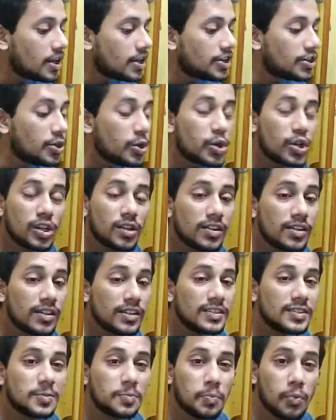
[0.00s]

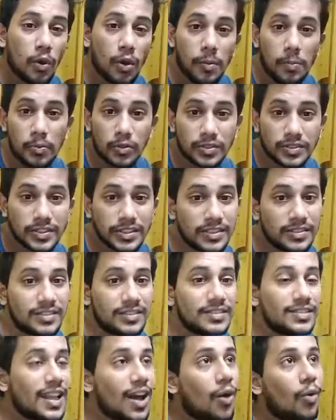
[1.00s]
nucleus
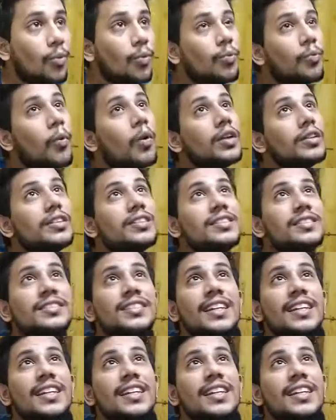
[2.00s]
pulposus. Now what is